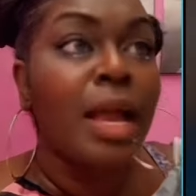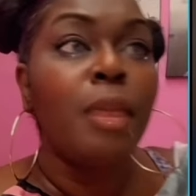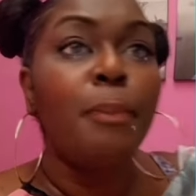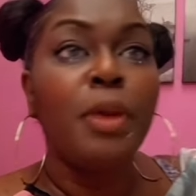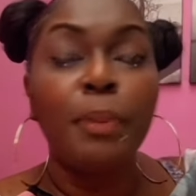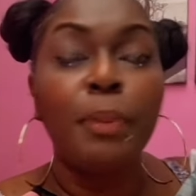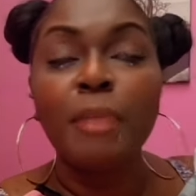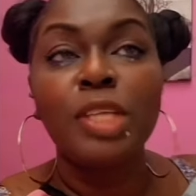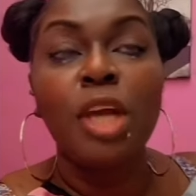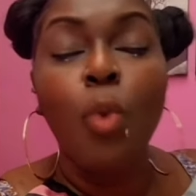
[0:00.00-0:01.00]
Tell the people
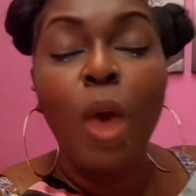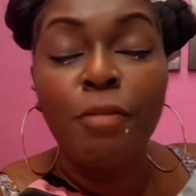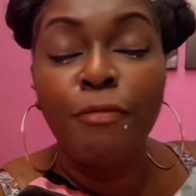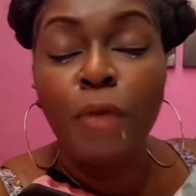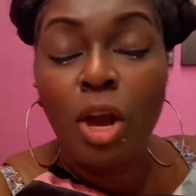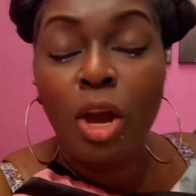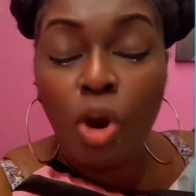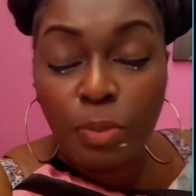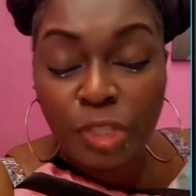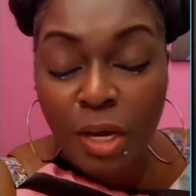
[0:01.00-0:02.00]
them say your wife full of
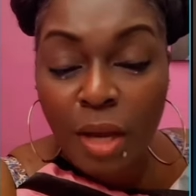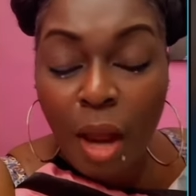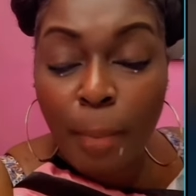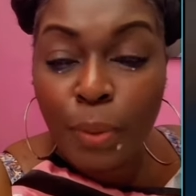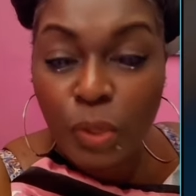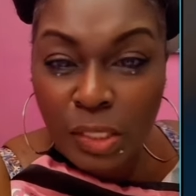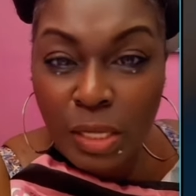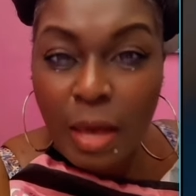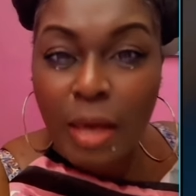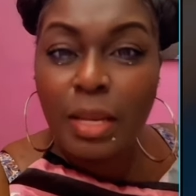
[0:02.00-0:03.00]
corruption nor
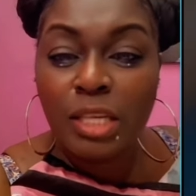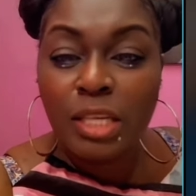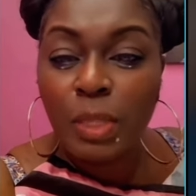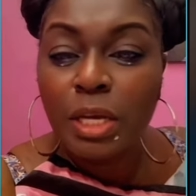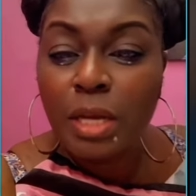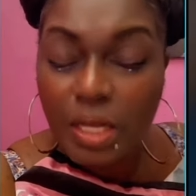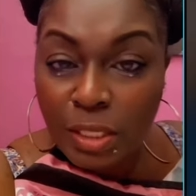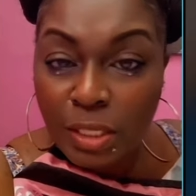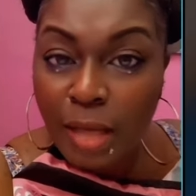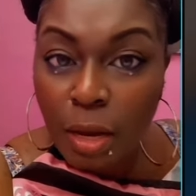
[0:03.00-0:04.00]
pussy. That's what you
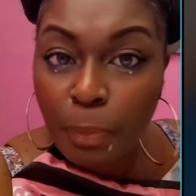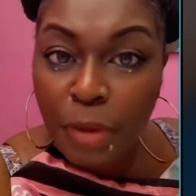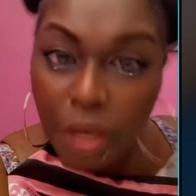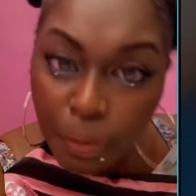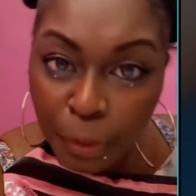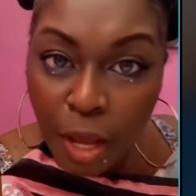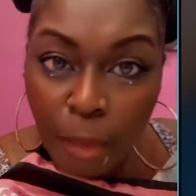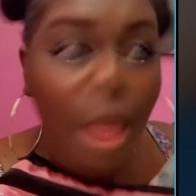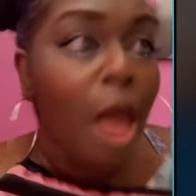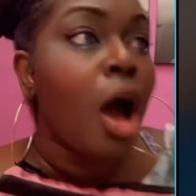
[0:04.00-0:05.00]
need to tell the people
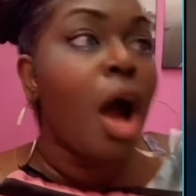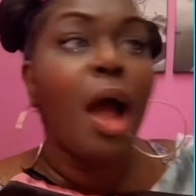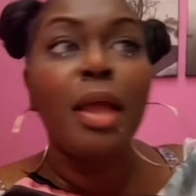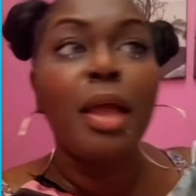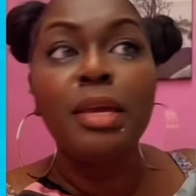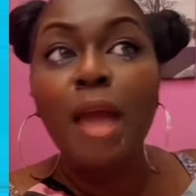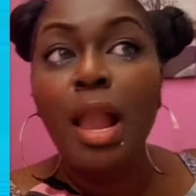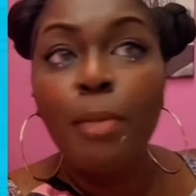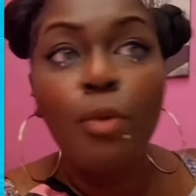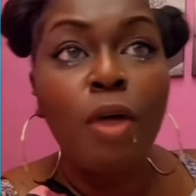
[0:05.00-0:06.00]
them. All of the
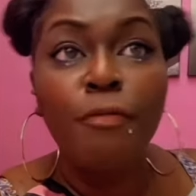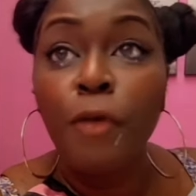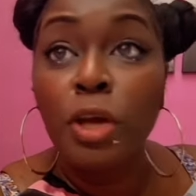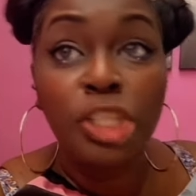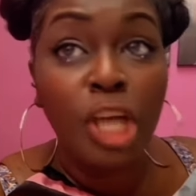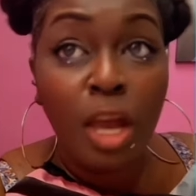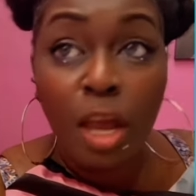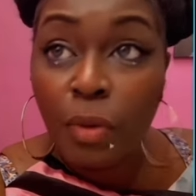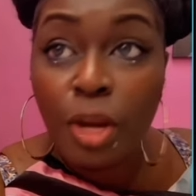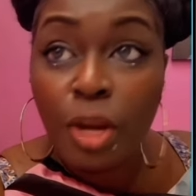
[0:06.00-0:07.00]
girl them who have fucked
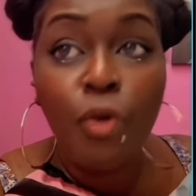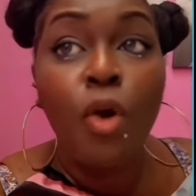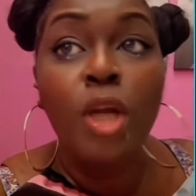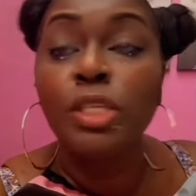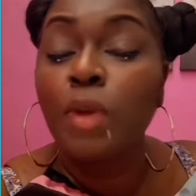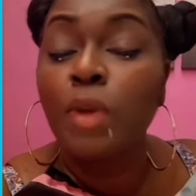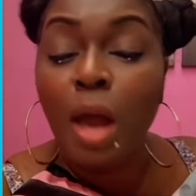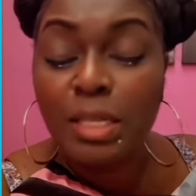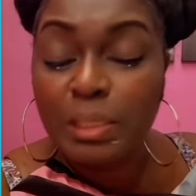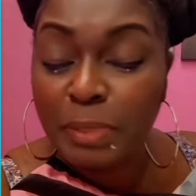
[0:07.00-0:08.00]
JA radio run to the
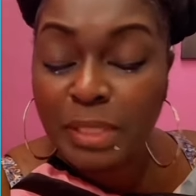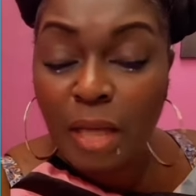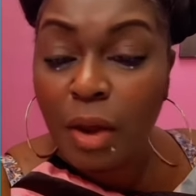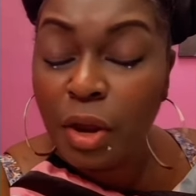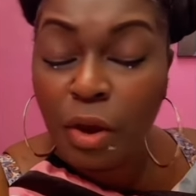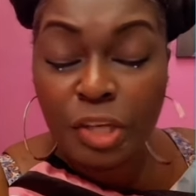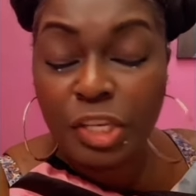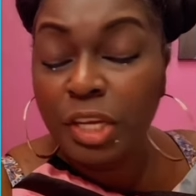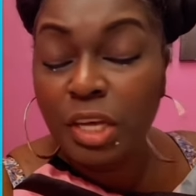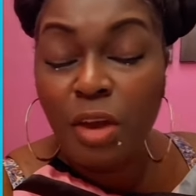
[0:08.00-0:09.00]
hospital or the
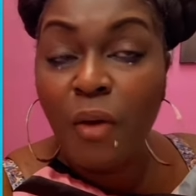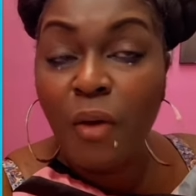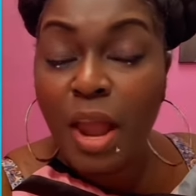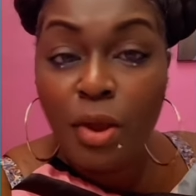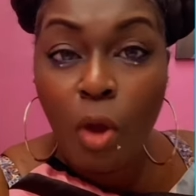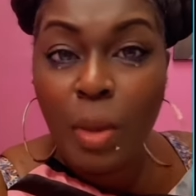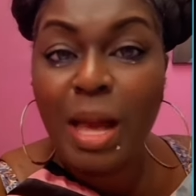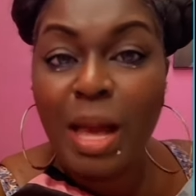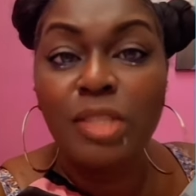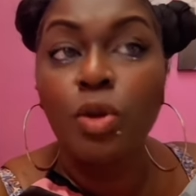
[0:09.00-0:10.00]
urgent care right now
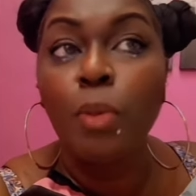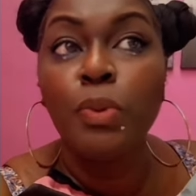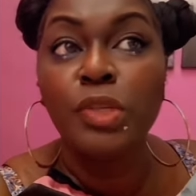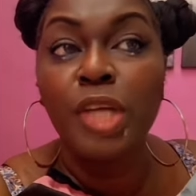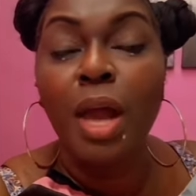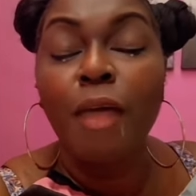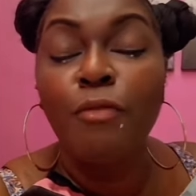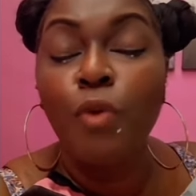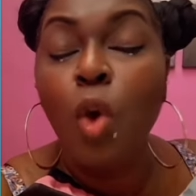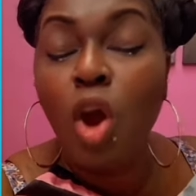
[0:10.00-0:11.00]
because no pussy
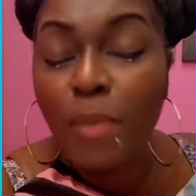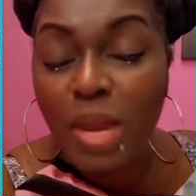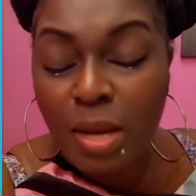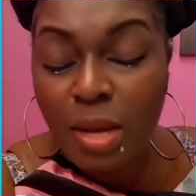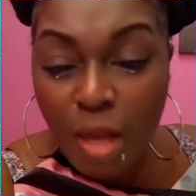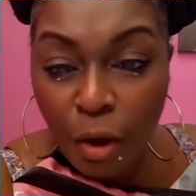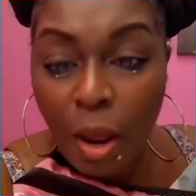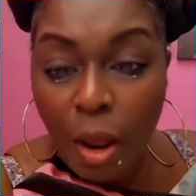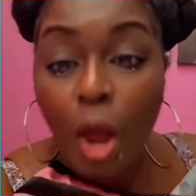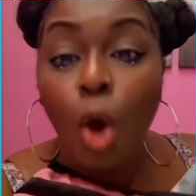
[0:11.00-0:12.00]
have worm in there.